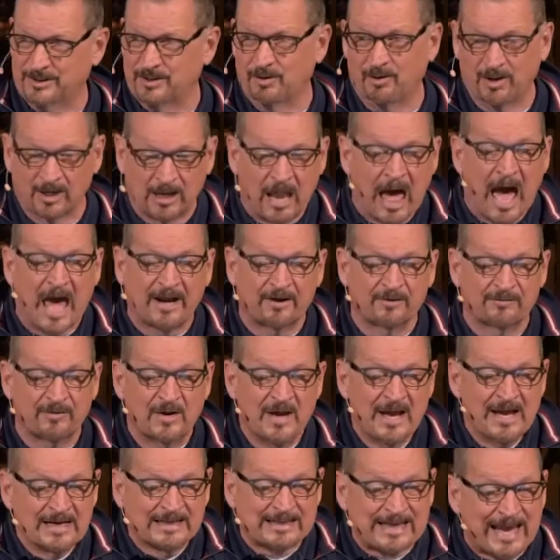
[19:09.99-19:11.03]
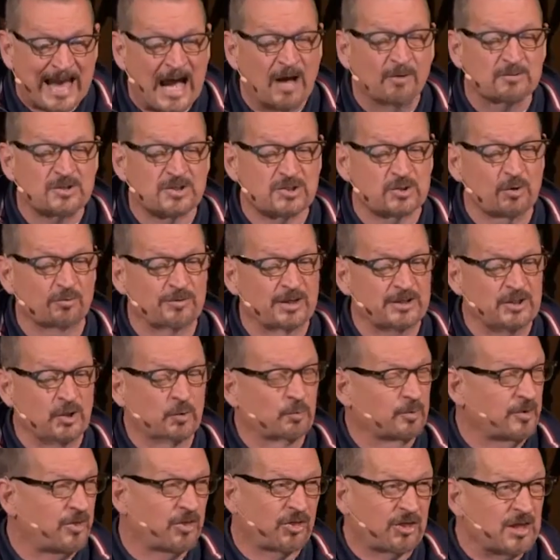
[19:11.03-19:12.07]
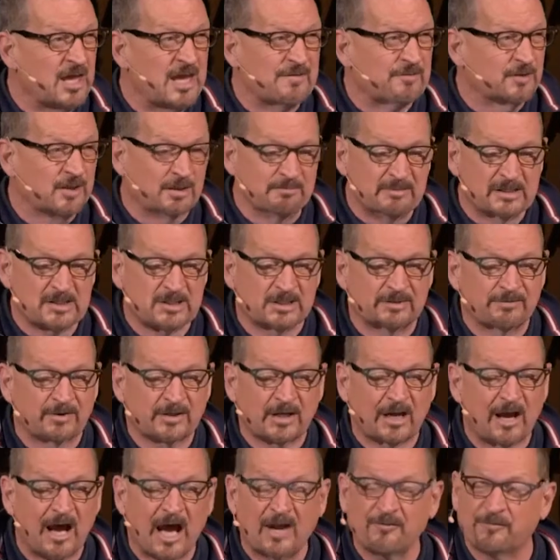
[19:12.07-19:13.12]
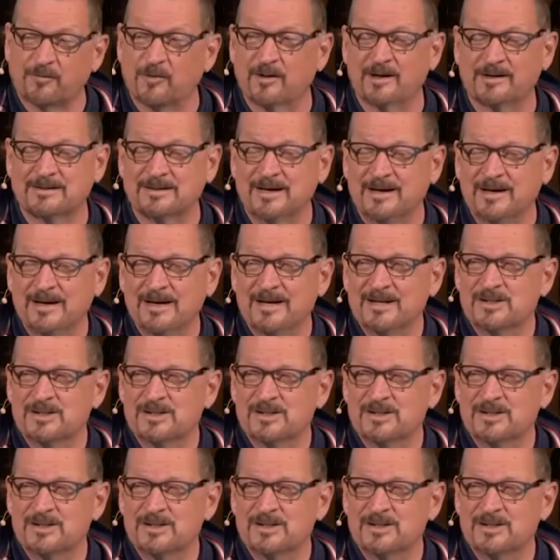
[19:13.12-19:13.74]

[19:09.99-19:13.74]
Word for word: You know, a lot of counsel that you receive in the midst of a conflict,